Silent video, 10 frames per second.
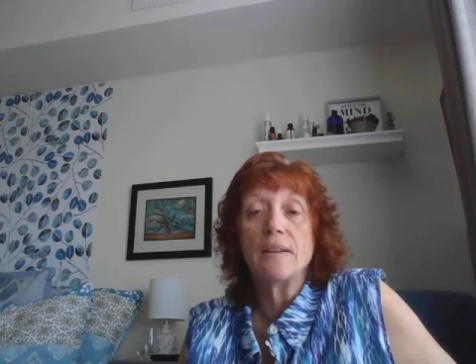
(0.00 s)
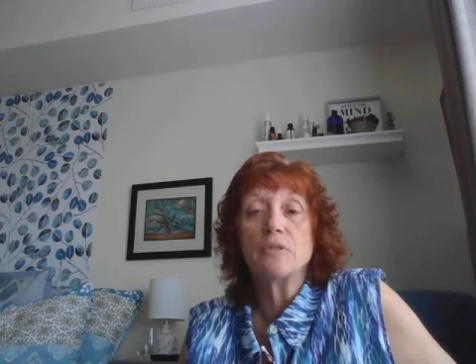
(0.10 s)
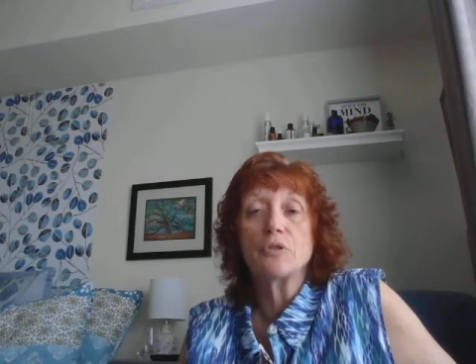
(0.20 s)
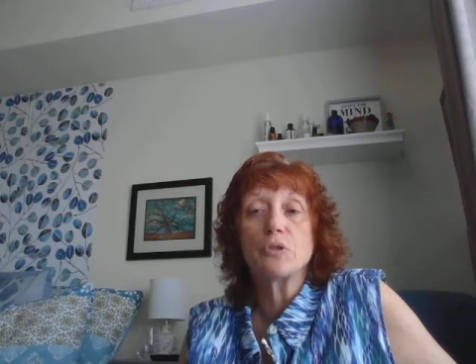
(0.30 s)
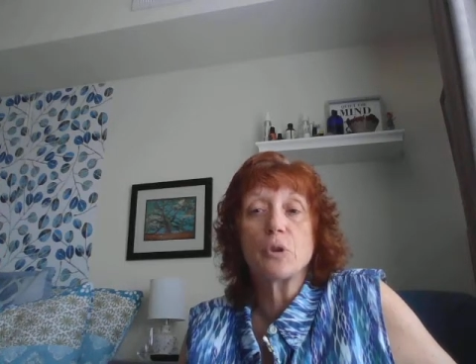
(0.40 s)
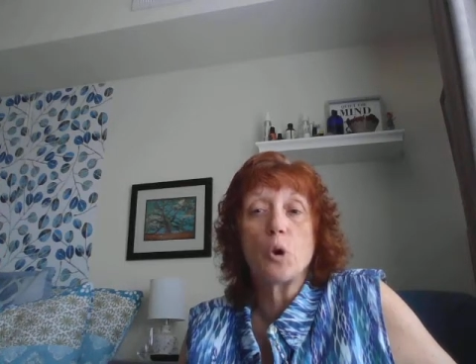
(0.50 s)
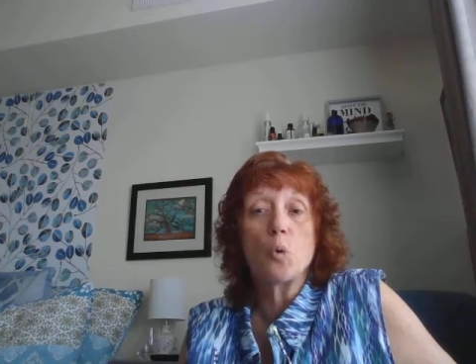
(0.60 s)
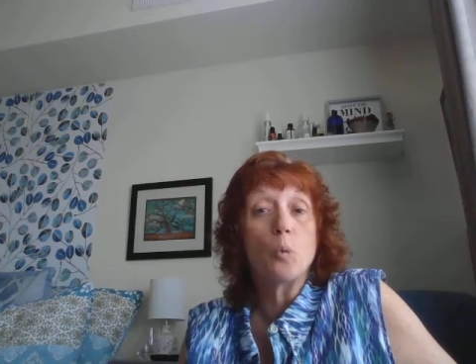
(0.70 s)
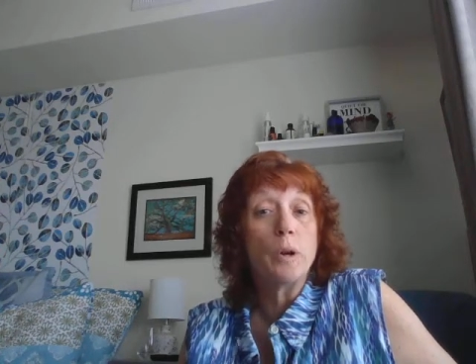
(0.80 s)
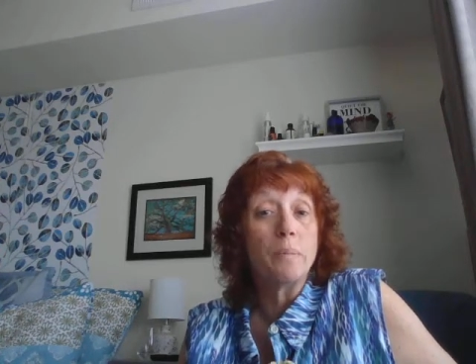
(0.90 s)
And
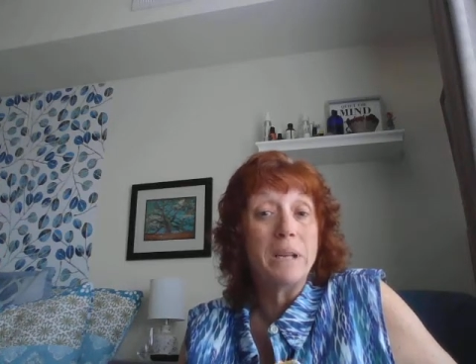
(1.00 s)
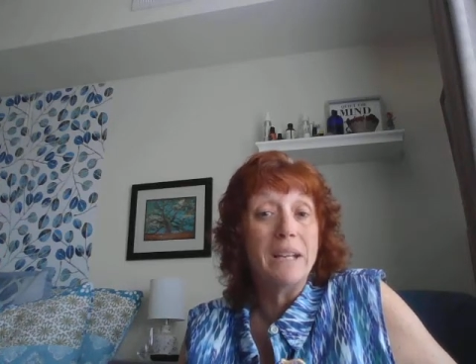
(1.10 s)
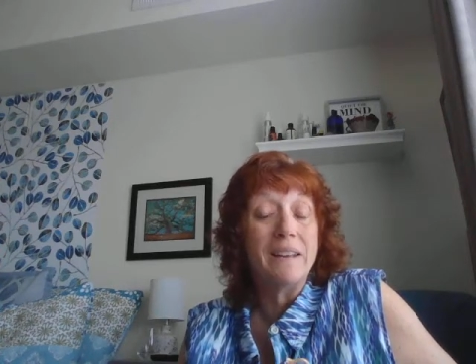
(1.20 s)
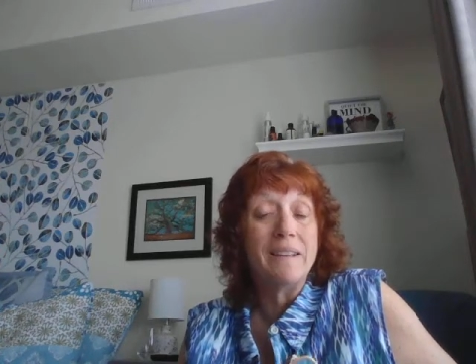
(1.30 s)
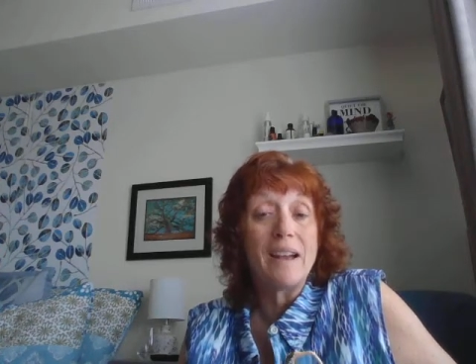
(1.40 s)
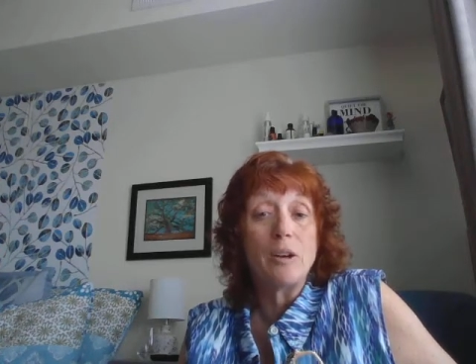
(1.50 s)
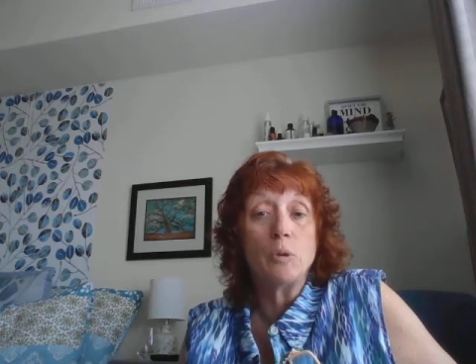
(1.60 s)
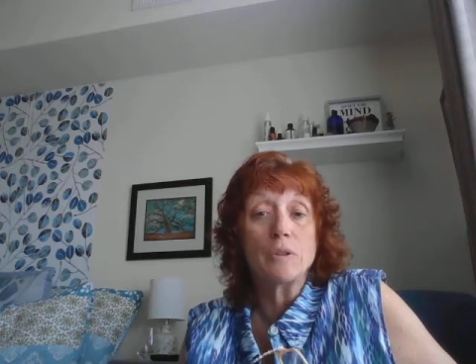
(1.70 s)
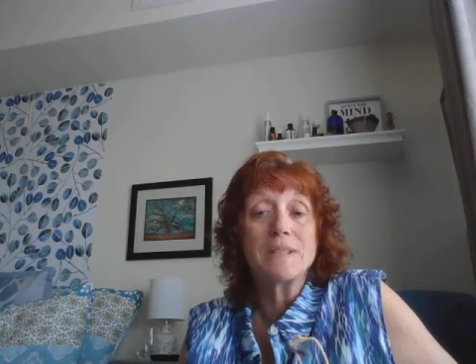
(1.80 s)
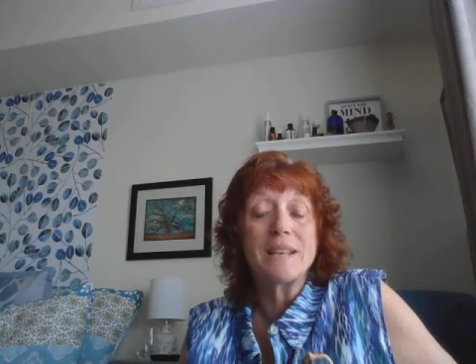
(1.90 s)
so we're meeting
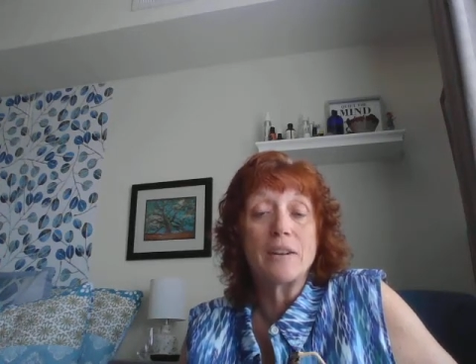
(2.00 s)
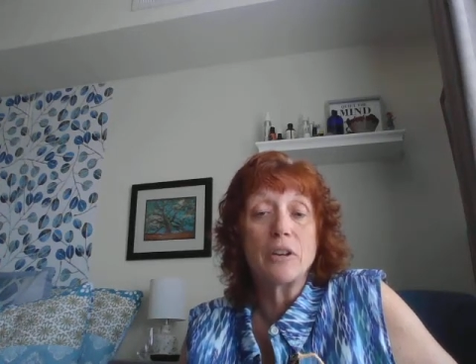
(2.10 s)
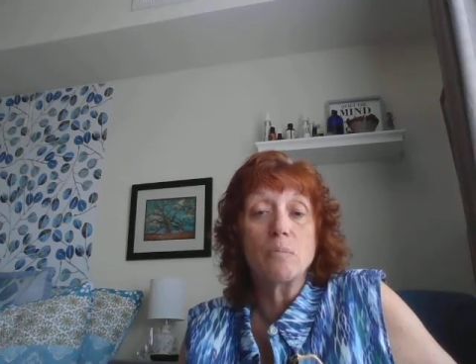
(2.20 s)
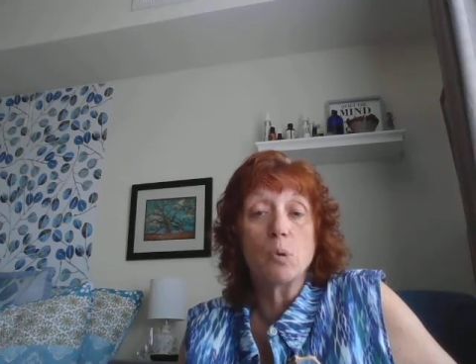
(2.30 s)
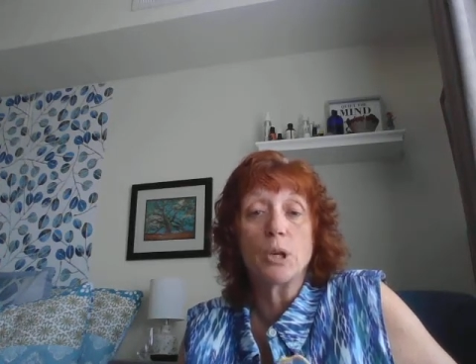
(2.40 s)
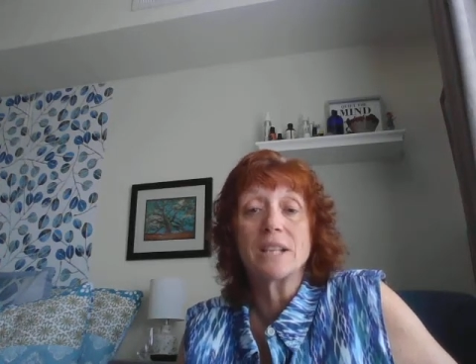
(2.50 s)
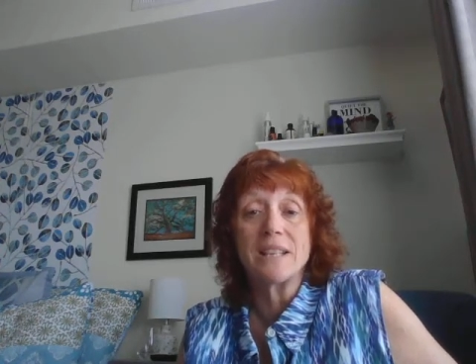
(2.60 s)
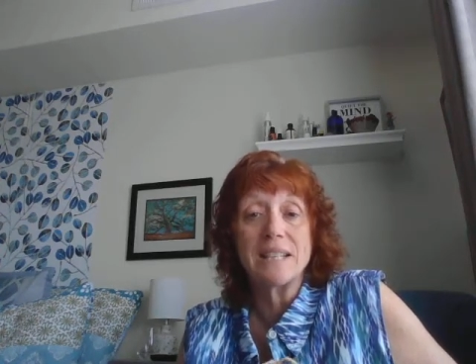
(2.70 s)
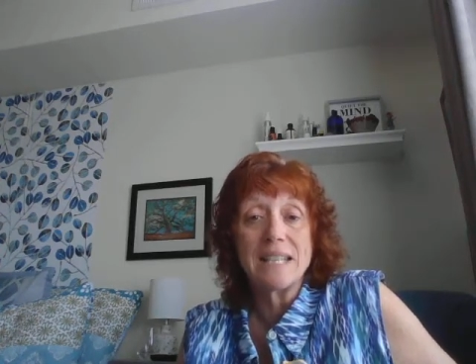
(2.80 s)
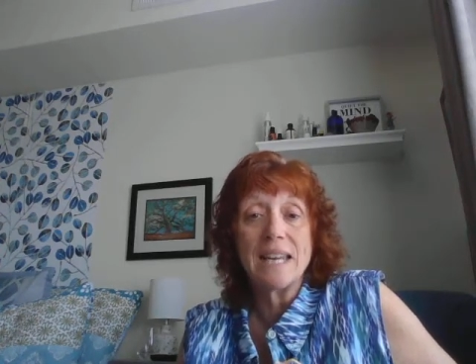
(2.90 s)
now on Saturday
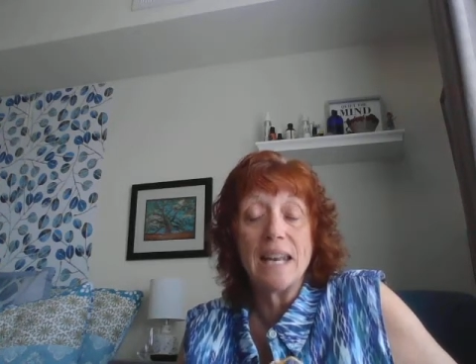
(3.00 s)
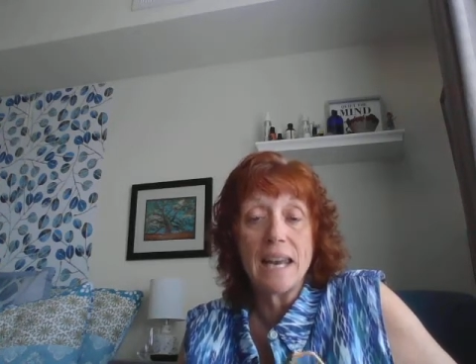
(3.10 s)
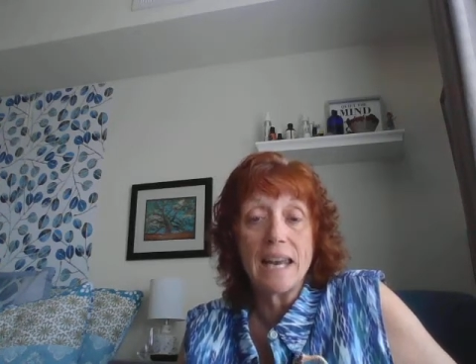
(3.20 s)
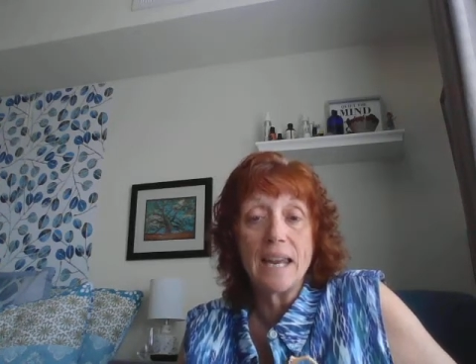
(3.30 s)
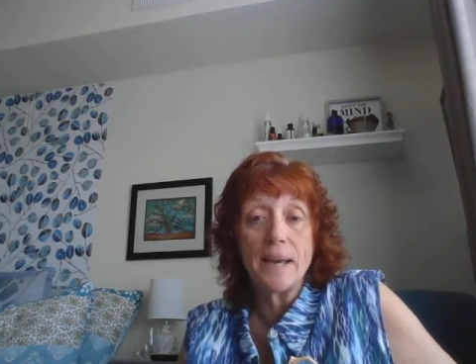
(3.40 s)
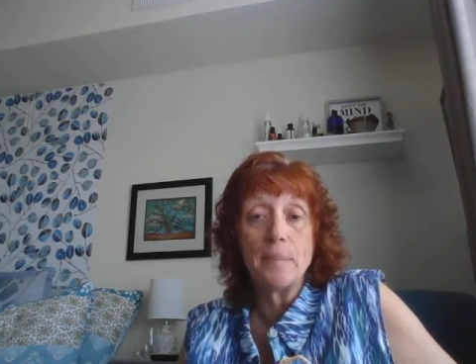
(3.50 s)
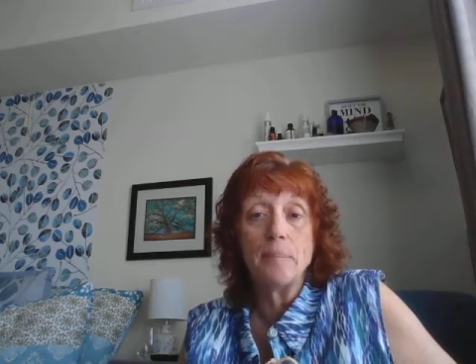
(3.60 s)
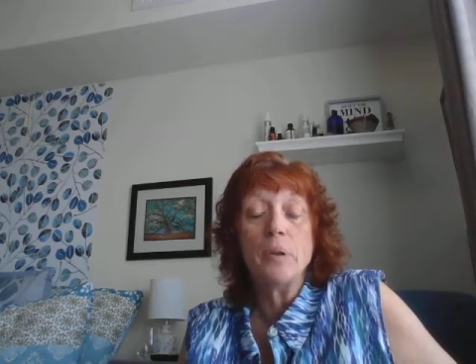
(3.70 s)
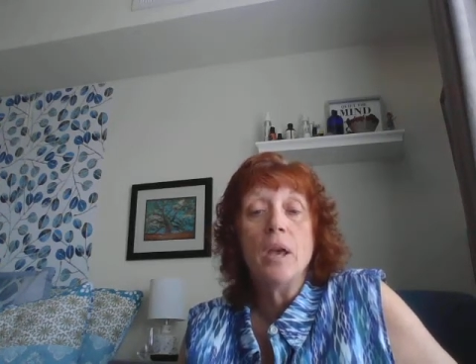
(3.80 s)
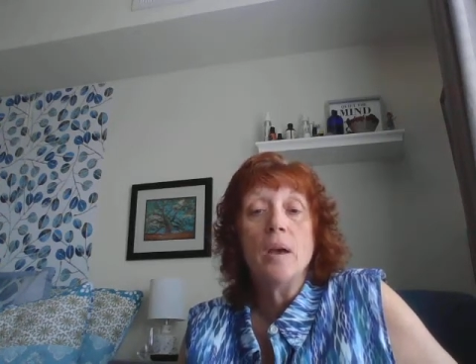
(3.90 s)
mornings at 10 a.m.